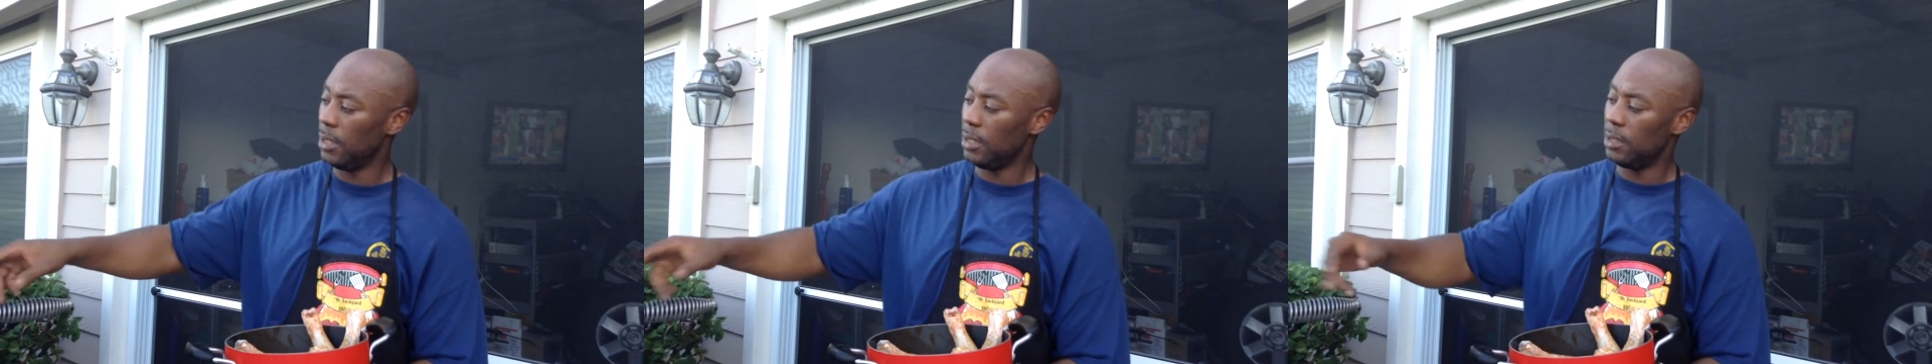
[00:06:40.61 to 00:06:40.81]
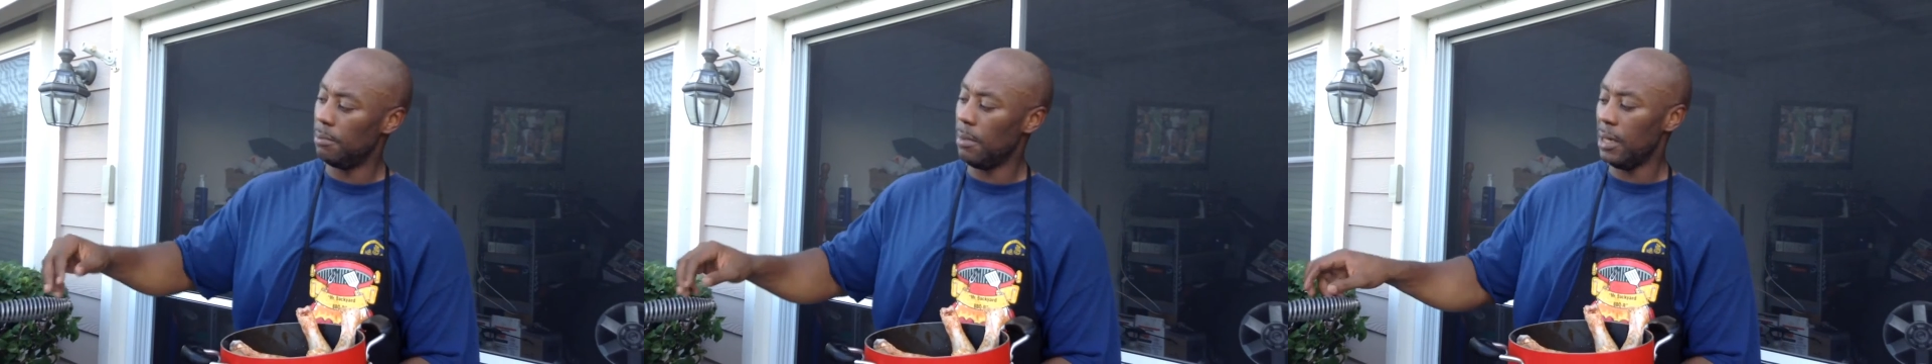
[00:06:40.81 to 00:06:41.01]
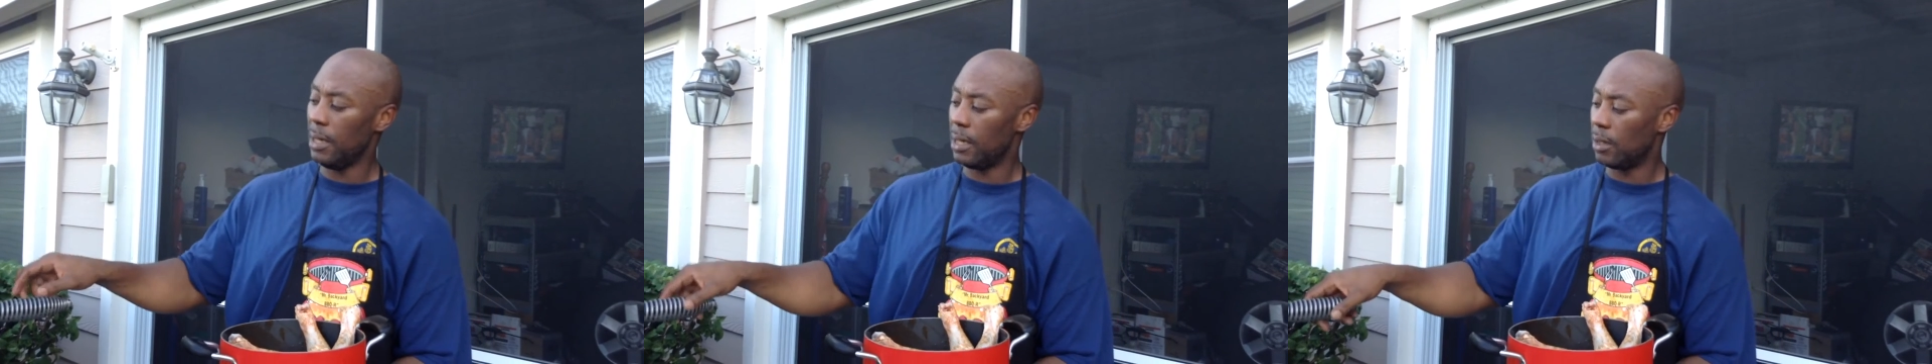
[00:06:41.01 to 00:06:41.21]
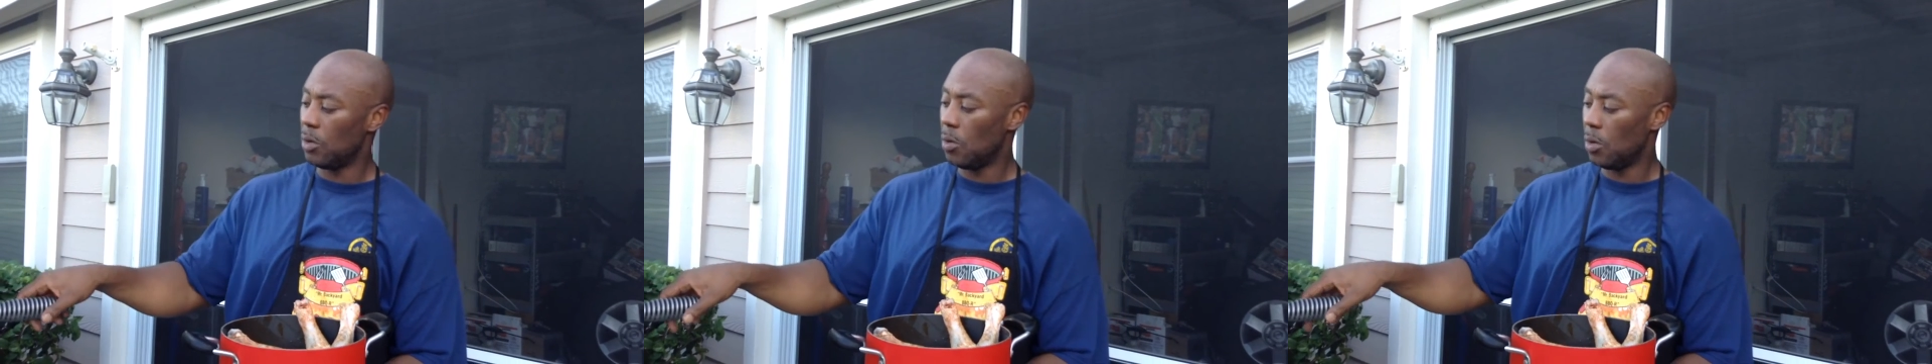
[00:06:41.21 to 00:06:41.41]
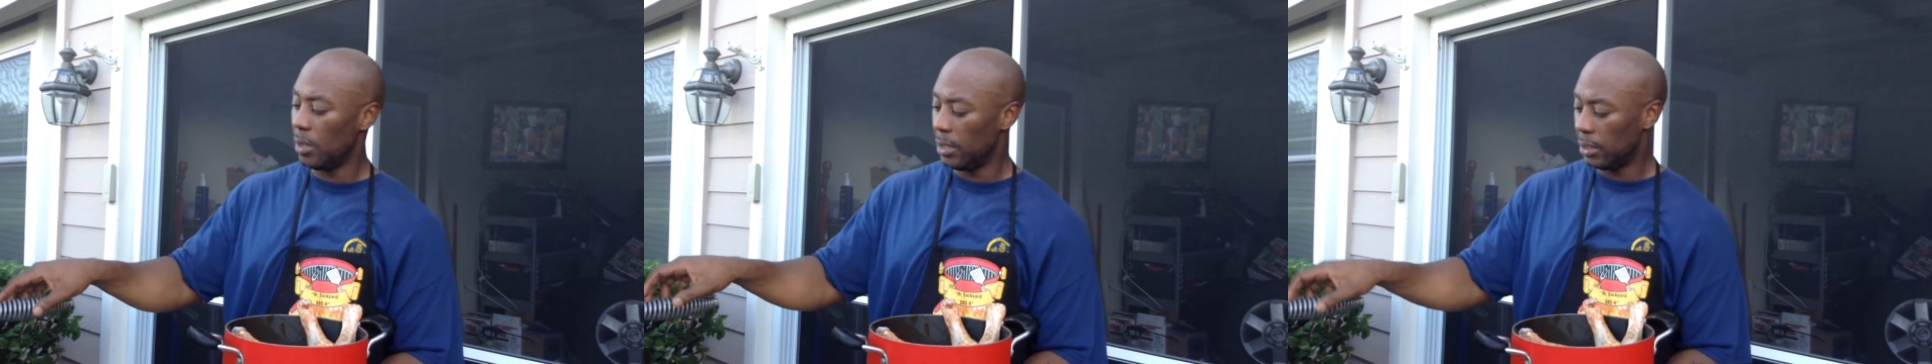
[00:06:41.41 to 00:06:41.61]
This is made out of
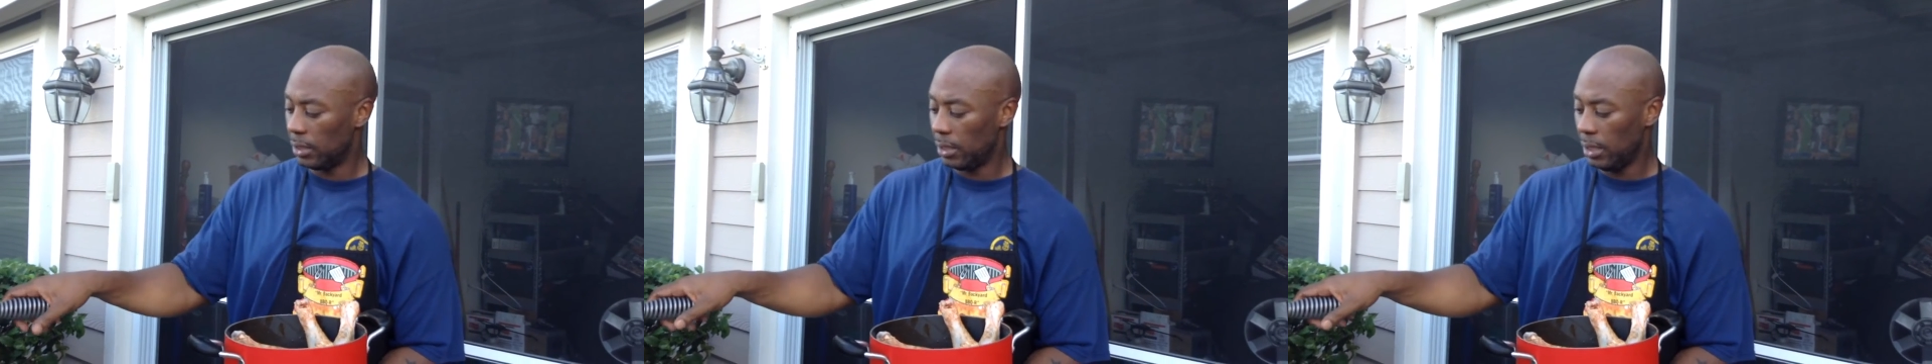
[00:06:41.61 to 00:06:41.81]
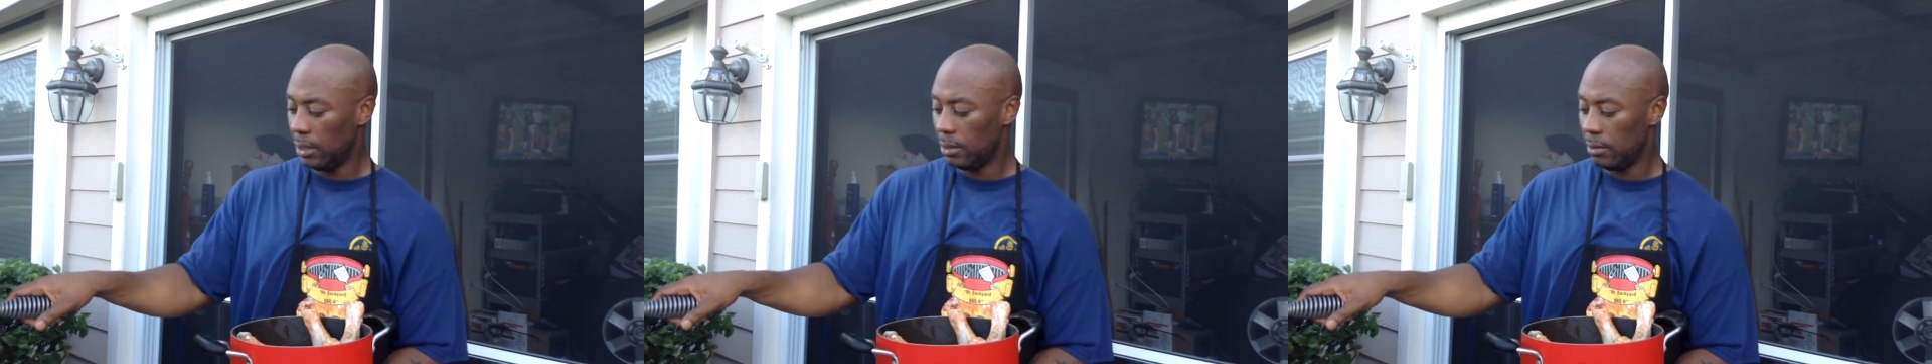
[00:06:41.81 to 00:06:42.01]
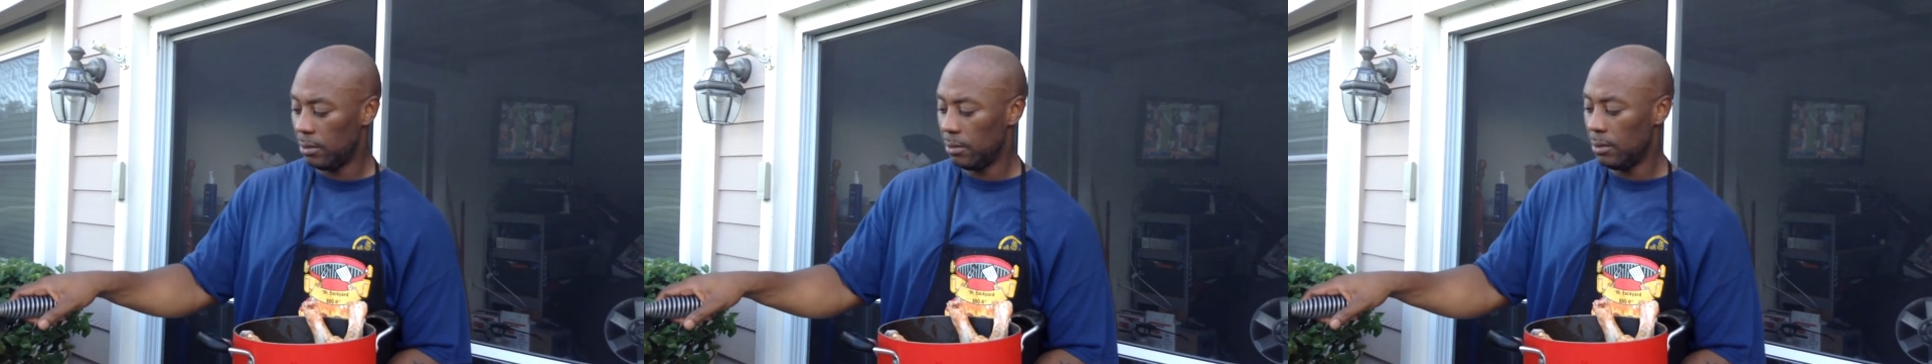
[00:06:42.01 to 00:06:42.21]
quarter inch steel,